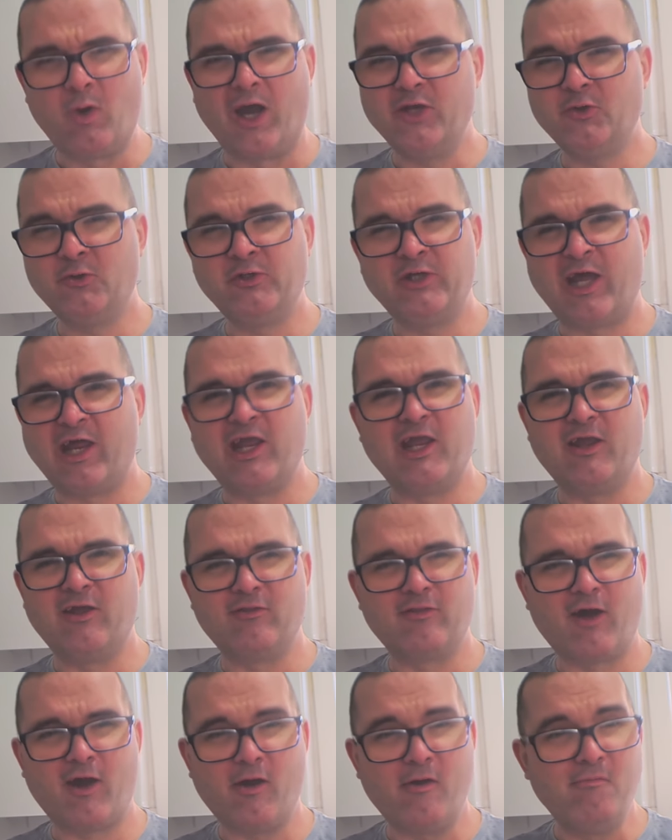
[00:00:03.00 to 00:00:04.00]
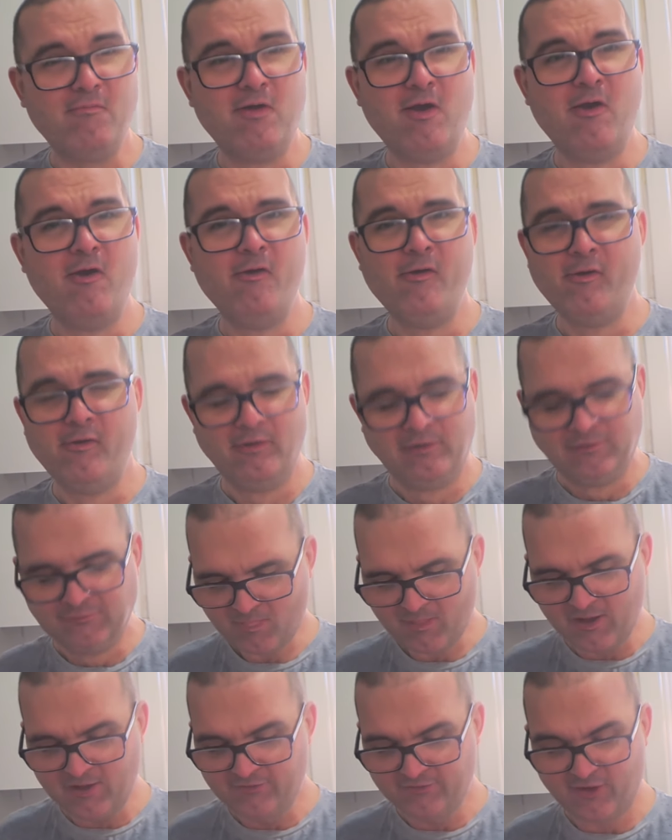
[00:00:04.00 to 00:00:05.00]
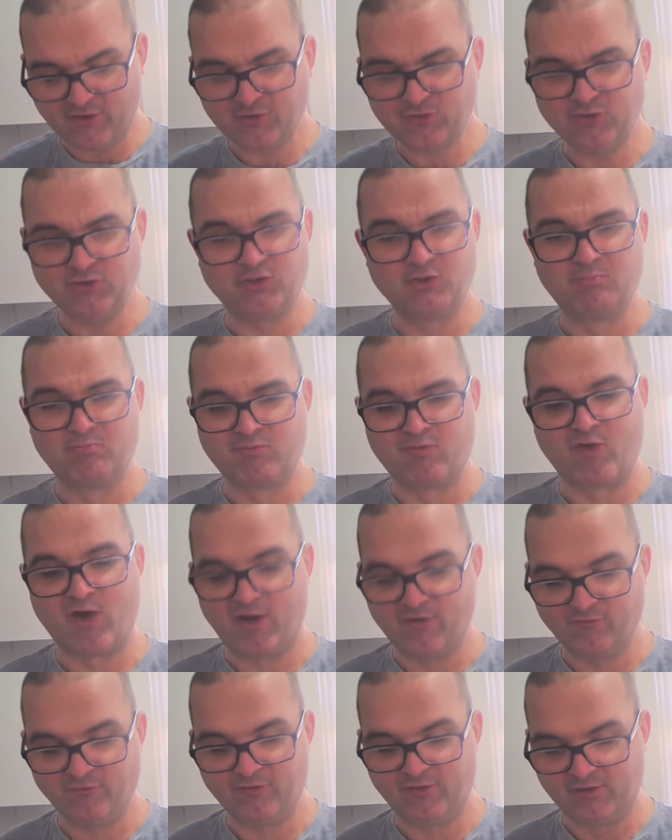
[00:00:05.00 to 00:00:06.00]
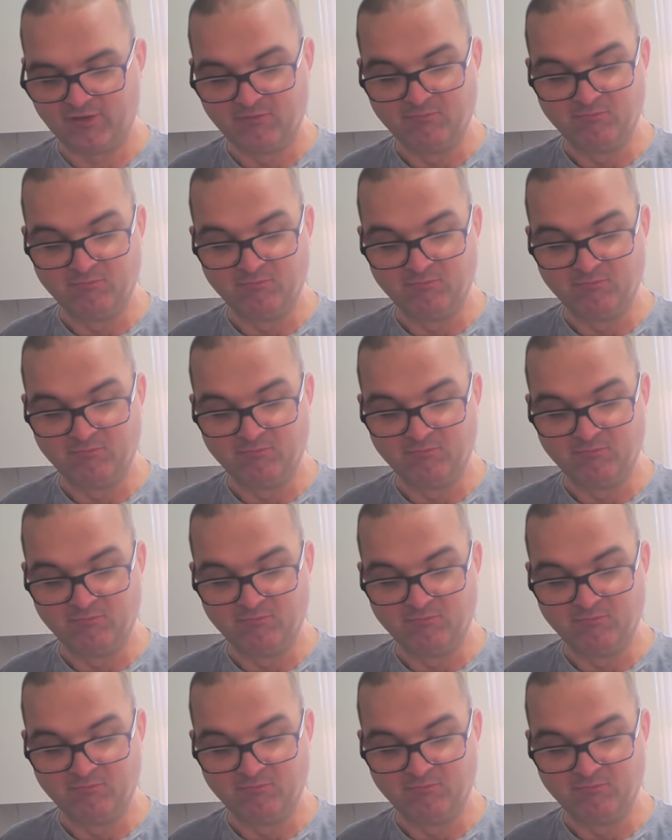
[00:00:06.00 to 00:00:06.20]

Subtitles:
don't I hate that? It's actually surprisingly